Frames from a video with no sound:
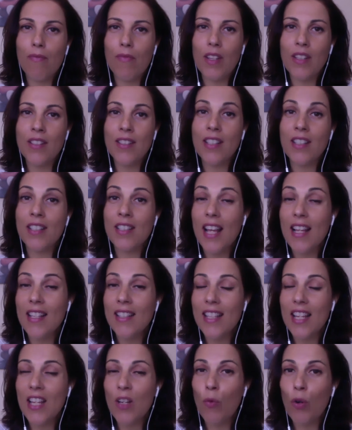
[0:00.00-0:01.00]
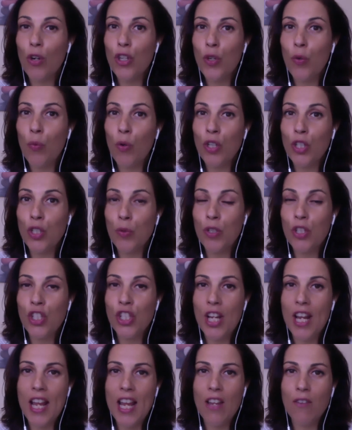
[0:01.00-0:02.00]
success in what you want to
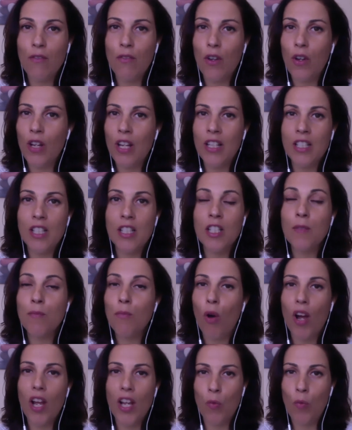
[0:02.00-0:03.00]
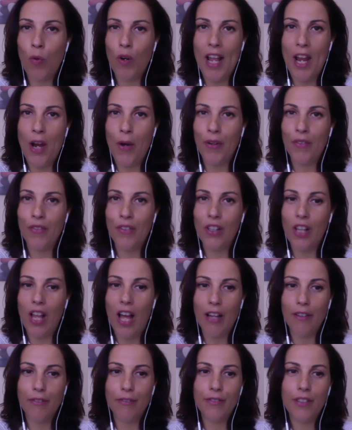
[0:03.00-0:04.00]
achieve despite in what area of your
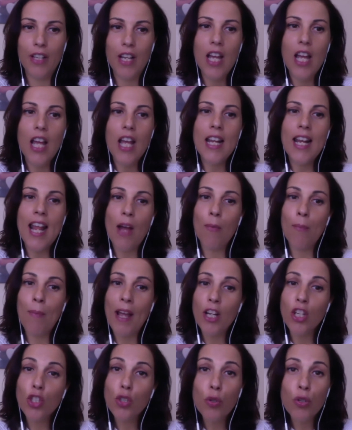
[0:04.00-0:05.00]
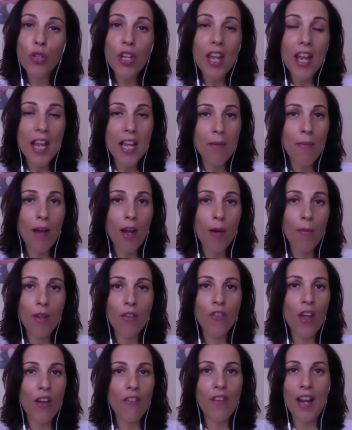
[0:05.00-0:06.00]
life. Now, make sure you email me if
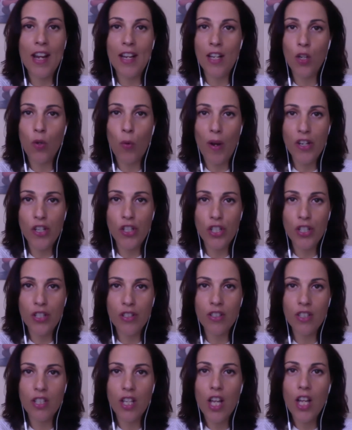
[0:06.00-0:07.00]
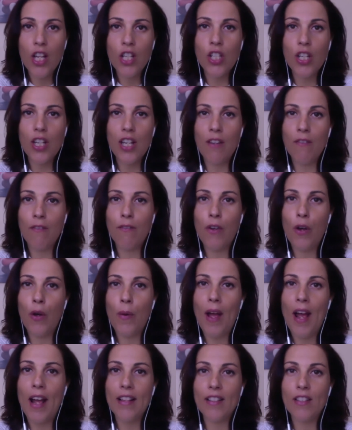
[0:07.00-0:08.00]
you have any questions to
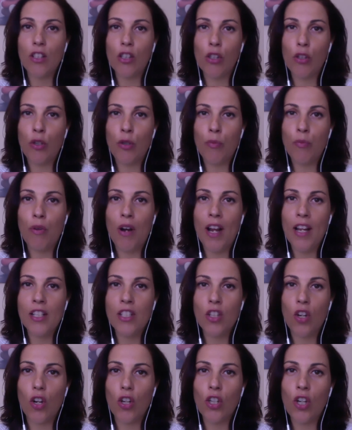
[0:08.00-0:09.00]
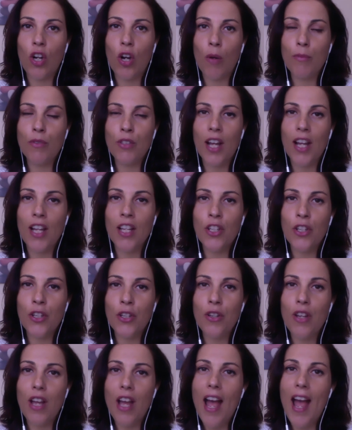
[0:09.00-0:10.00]

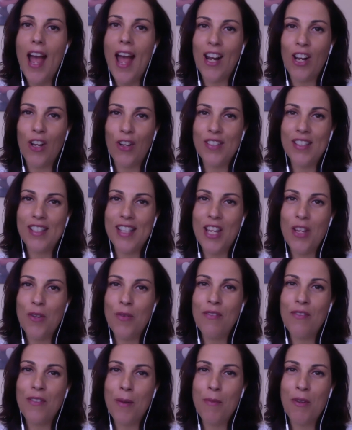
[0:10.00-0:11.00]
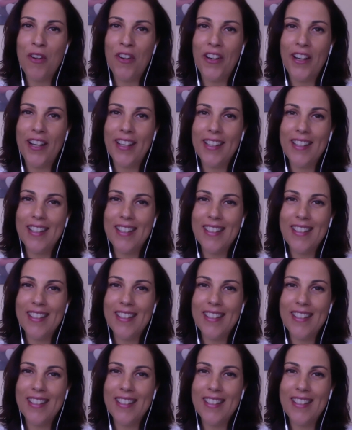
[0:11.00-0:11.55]
info@salubre.com.au, and I'll see you in February.